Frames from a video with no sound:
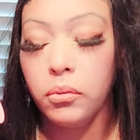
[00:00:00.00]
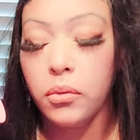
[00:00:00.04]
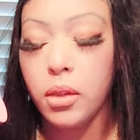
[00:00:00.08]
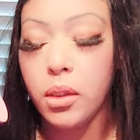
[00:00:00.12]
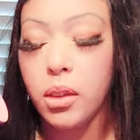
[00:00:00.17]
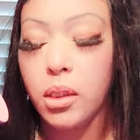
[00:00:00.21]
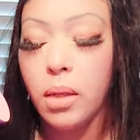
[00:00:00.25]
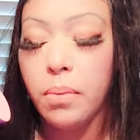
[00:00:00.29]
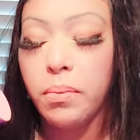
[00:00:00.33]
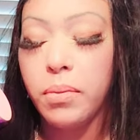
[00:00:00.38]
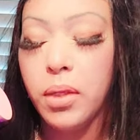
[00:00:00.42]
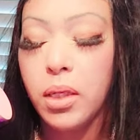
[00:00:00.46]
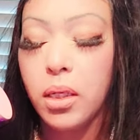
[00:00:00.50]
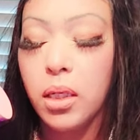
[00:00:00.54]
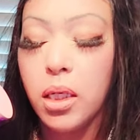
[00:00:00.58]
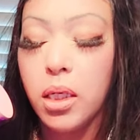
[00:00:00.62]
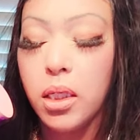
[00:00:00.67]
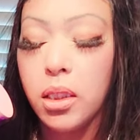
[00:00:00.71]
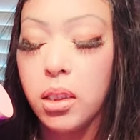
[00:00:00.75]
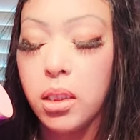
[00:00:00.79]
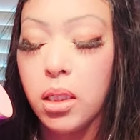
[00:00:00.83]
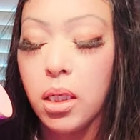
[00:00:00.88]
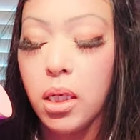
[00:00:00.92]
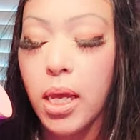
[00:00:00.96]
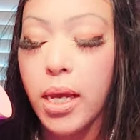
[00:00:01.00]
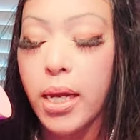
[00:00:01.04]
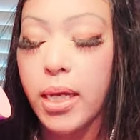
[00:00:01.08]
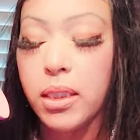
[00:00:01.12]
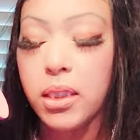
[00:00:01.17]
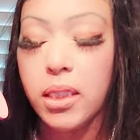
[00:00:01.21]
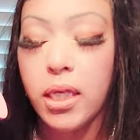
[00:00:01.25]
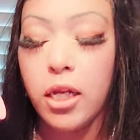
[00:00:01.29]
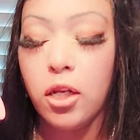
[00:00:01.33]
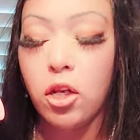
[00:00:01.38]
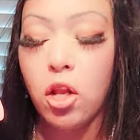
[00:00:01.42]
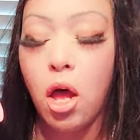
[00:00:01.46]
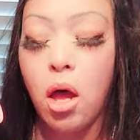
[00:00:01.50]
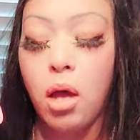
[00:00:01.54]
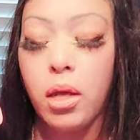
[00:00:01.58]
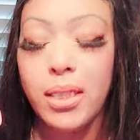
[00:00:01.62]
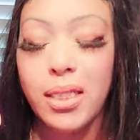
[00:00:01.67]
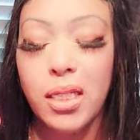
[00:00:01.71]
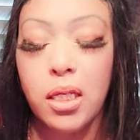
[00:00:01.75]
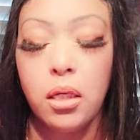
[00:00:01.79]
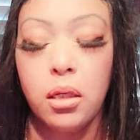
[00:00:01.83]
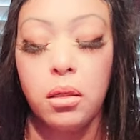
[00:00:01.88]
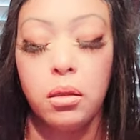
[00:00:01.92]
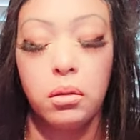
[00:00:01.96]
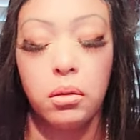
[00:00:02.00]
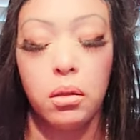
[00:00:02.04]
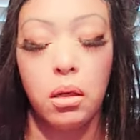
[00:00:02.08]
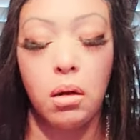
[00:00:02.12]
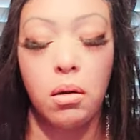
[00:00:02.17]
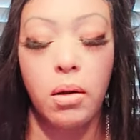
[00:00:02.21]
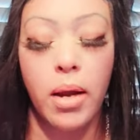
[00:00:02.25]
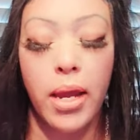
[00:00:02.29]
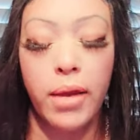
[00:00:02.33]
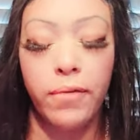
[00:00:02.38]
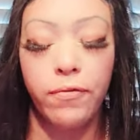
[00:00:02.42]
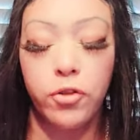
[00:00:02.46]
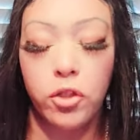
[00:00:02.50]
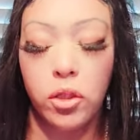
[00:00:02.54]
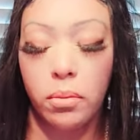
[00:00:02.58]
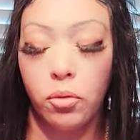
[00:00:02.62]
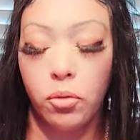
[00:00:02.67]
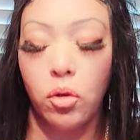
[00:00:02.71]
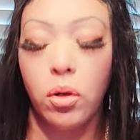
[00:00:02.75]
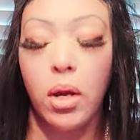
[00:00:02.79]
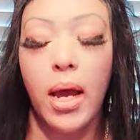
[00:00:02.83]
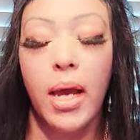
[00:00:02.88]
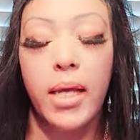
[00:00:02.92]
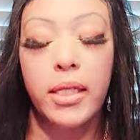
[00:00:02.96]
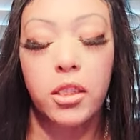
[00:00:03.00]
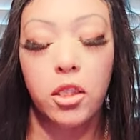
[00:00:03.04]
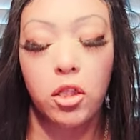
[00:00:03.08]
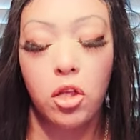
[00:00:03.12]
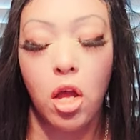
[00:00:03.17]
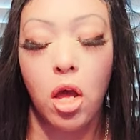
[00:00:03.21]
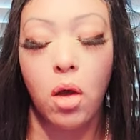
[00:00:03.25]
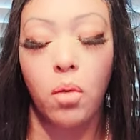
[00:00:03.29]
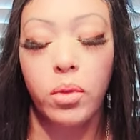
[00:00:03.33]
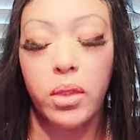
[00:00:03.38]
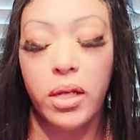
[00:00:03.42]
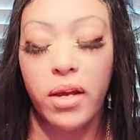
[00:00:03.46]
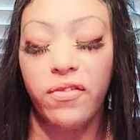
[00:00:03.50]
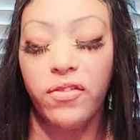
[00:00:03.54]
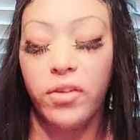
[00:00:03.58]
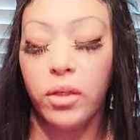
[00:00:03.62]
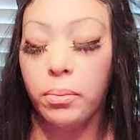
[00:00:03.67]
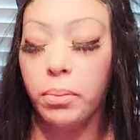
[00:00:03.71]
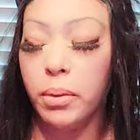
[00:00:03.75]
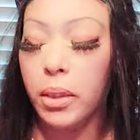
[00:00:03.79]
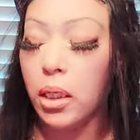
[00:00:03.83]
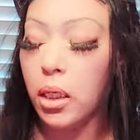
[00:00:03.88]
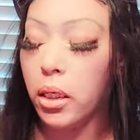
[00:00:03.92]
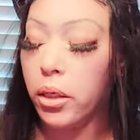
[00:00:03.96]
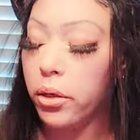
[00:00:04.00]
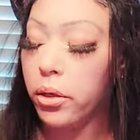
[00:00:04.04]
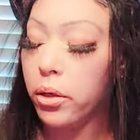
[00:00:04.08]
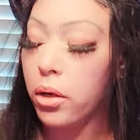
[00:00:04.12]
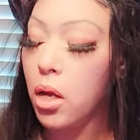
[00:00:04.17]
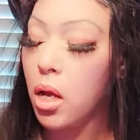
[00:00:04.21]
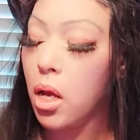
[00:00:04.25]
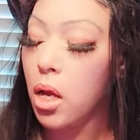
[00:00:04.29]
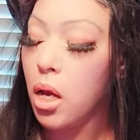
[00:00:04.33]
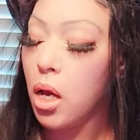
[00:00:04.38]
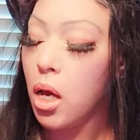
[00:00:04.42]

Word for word: something is, like I said, law is here, all right? For some of you guys, the law will definitely be here.